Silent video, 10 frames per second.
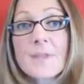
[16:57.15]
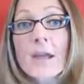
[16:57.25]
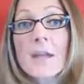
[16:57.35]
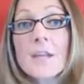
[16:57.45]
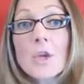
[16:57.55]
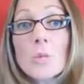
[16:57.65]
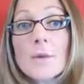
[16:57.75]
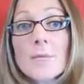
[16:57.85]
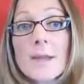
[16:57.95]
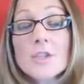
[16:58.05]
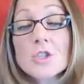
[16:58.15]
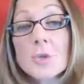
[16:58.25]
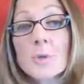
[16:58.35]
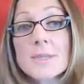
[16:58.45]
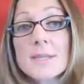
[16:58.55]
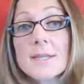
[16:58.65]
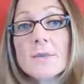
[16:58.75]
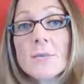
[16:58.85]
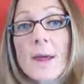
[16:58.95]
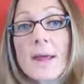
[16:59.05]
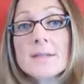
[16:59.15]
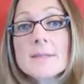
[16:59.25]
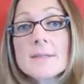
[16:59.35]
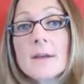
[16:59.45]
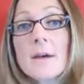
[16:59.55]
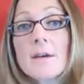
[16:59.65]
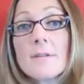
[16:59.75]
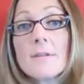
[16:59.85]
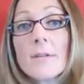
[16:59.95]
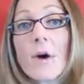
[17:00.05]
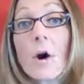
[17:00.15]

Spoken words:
And human rights supersede the rights of